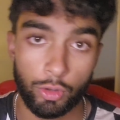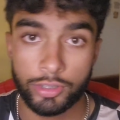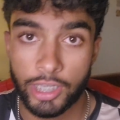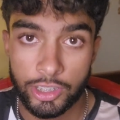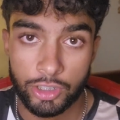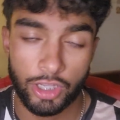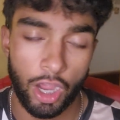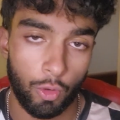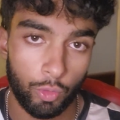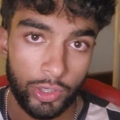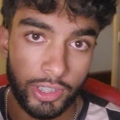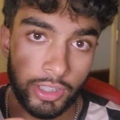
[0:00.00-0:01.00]
teachers are
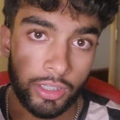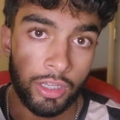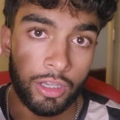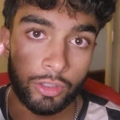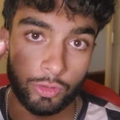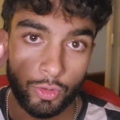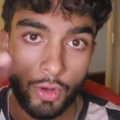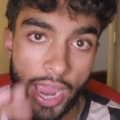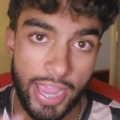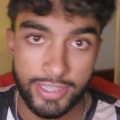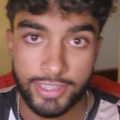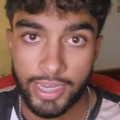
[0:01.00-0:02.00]
reading through your
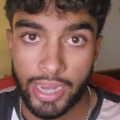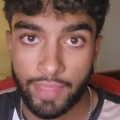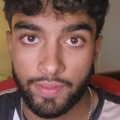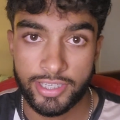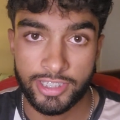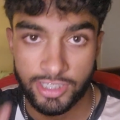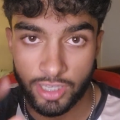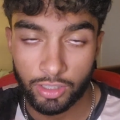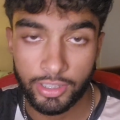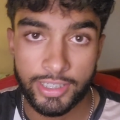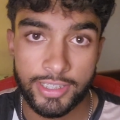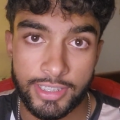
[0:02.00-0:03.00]
essay and they
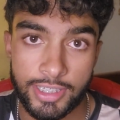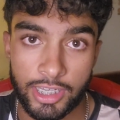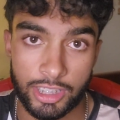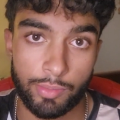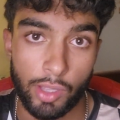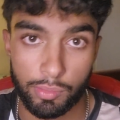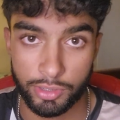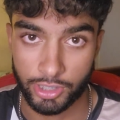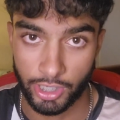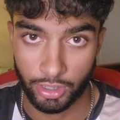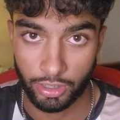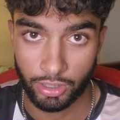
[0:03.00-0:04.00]
suddenly see a spelling
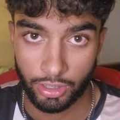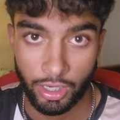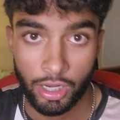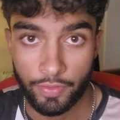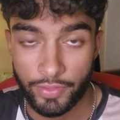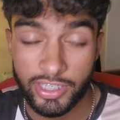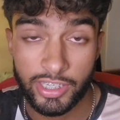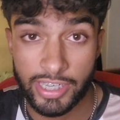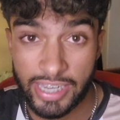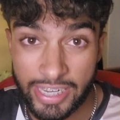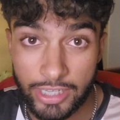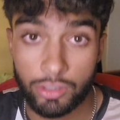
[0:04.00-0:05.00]
mistake. This can
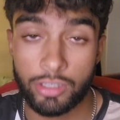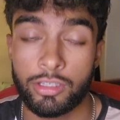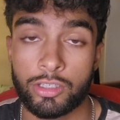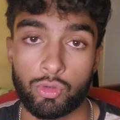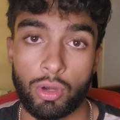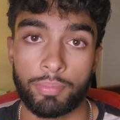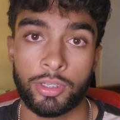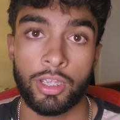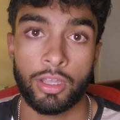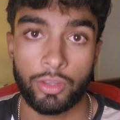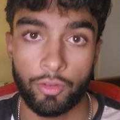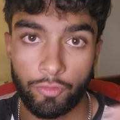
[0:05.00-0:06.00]
easily disrupt
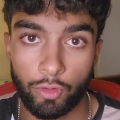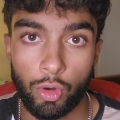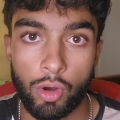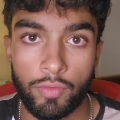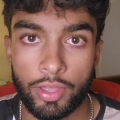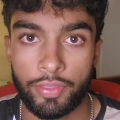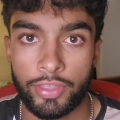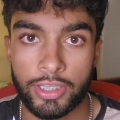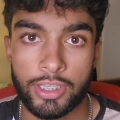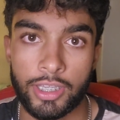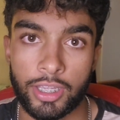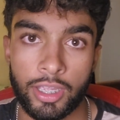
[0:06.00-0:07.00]
the flow of their
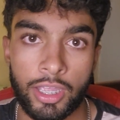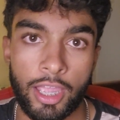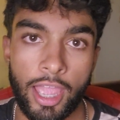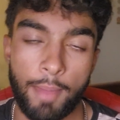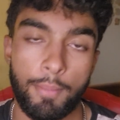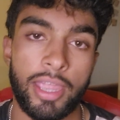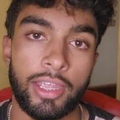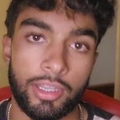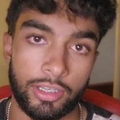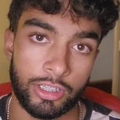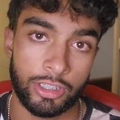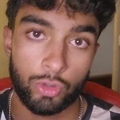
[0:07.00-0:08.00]
thinking and make
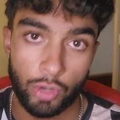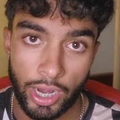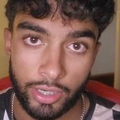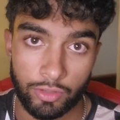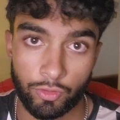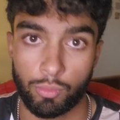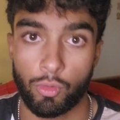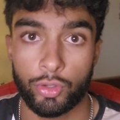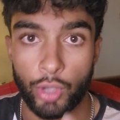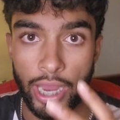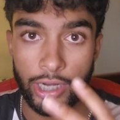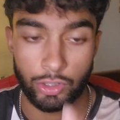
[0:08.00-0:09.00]
it detract from what
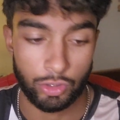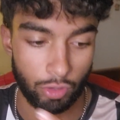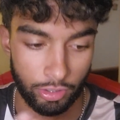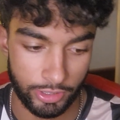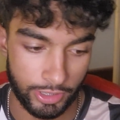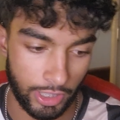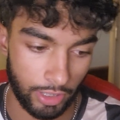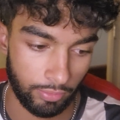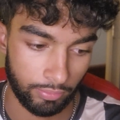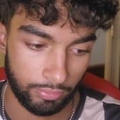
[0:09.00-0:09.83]
you're actually trying to say.